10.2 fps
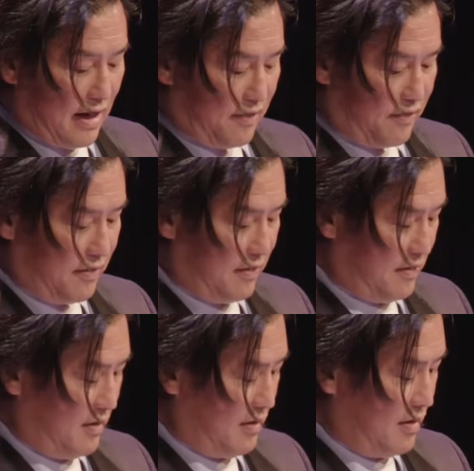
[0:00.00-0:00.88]
life.
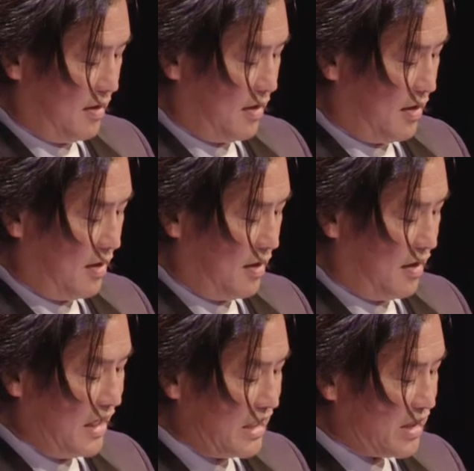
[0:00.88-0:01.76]

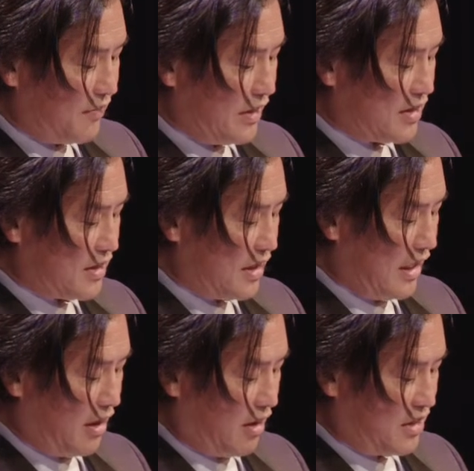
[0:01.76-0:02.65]
Each of us
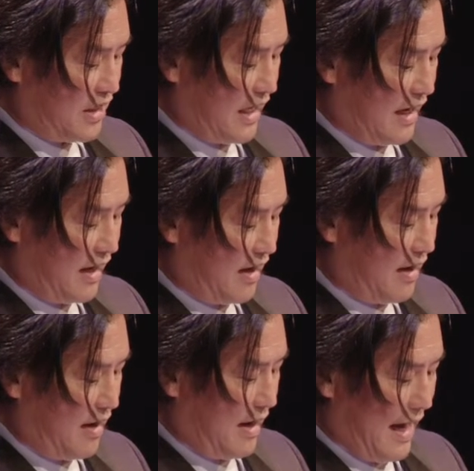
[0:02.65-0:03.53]
here
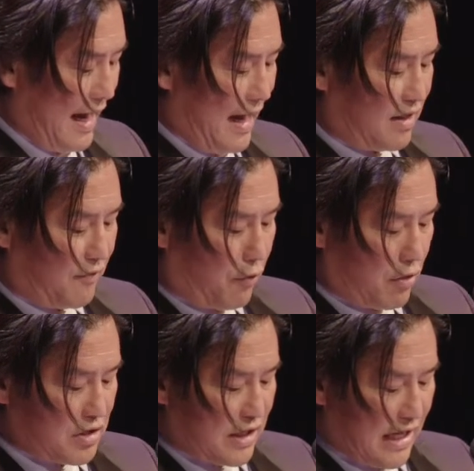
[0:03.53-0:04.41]
today had the
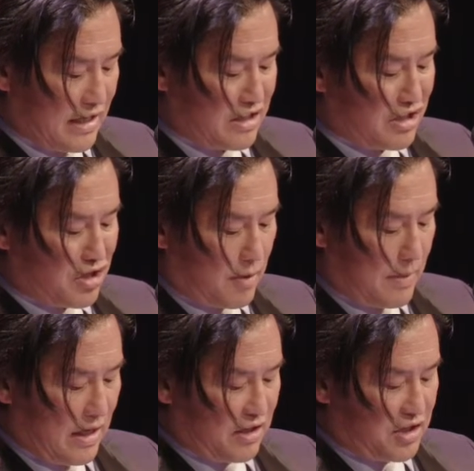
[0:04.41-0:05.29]
foresight and
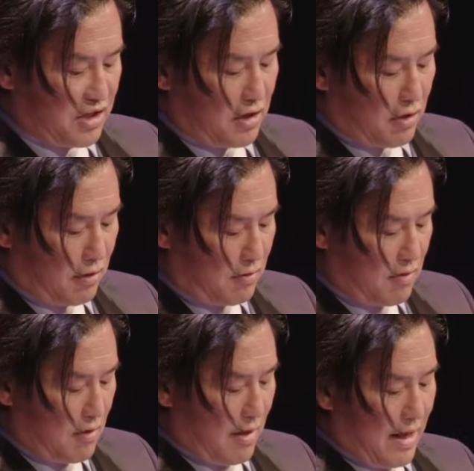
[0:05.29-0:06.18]
determination to
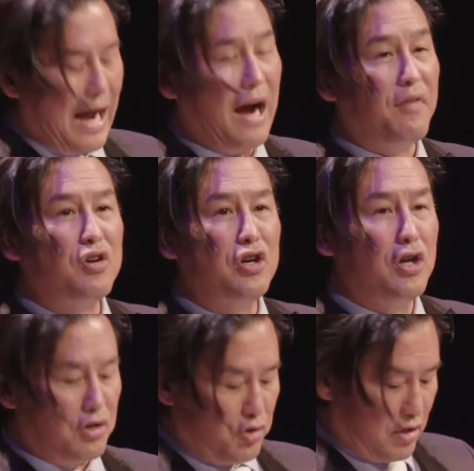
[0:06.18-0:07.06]
go after
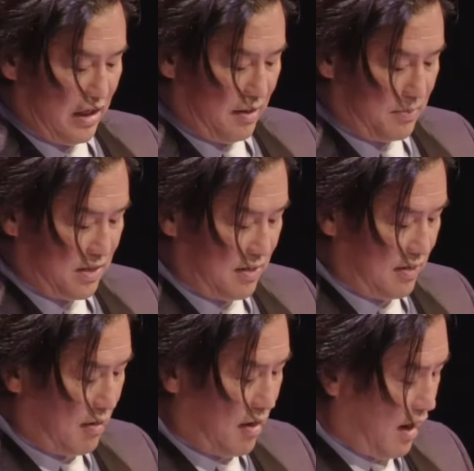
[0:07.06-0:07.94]
your dreams
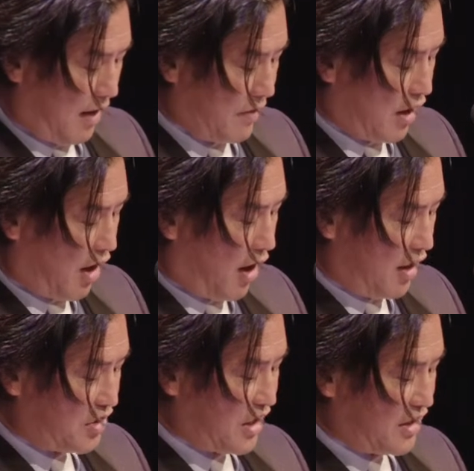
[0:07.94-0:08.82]
of a
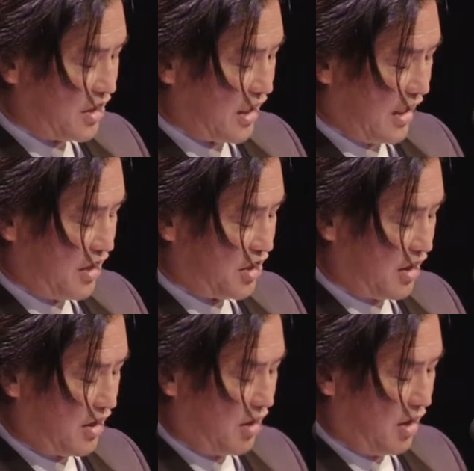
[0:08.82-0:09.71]
college
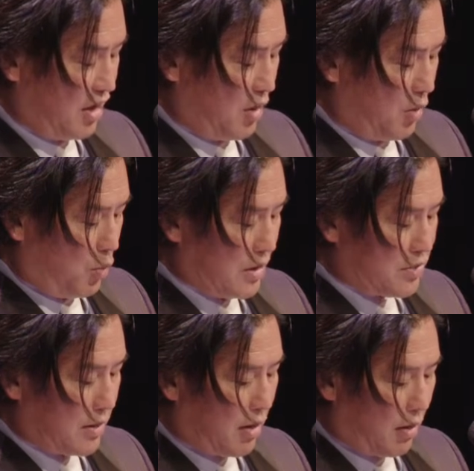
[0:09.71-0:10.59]
education,
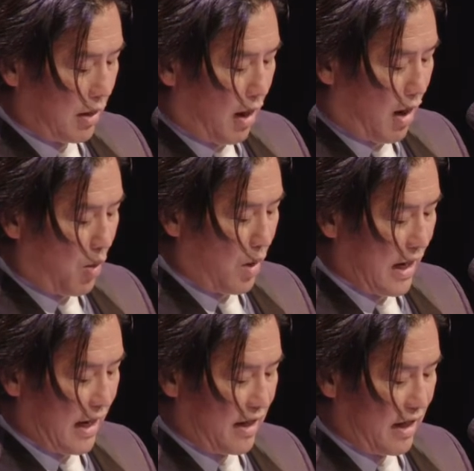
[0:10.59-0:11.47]
which will go a long
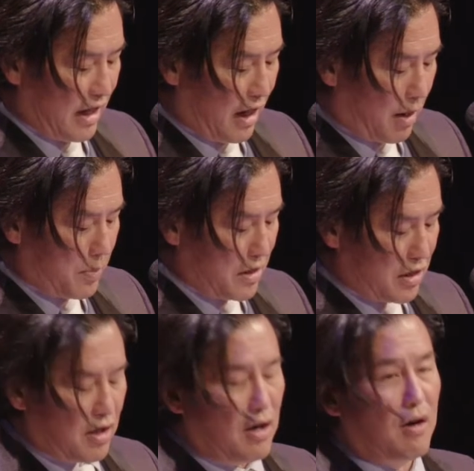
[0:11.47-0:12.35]
way in helping
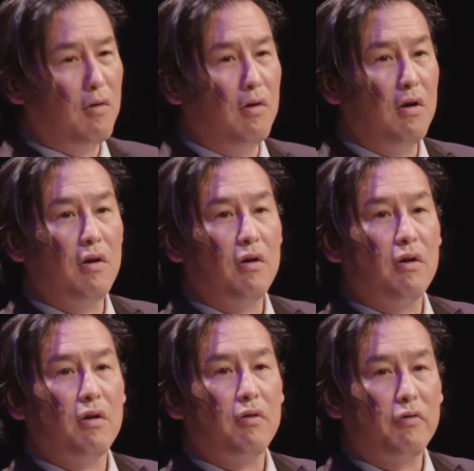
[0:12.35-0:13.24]
you go
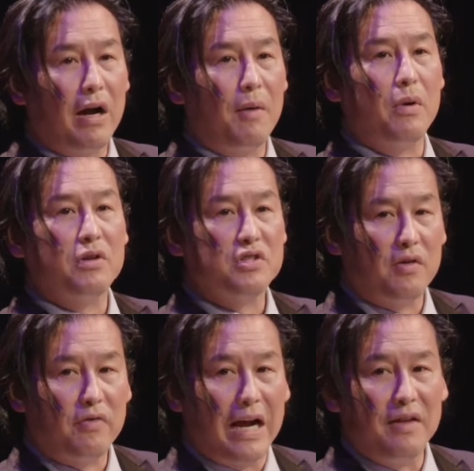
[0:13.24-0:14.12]
from
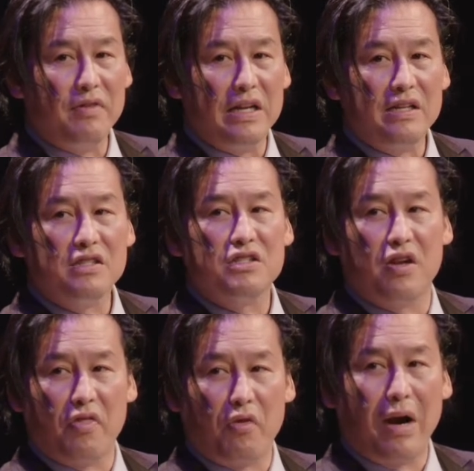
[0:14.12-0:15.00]
surviving
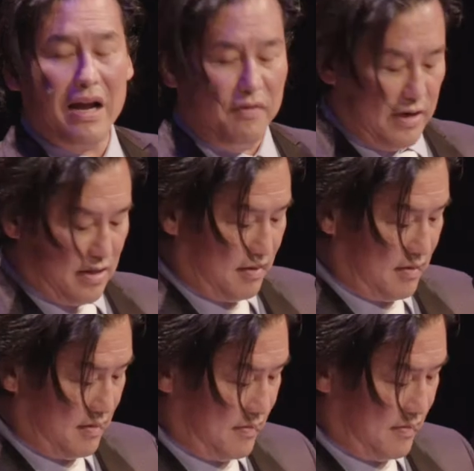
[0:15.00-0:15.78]
to thriving.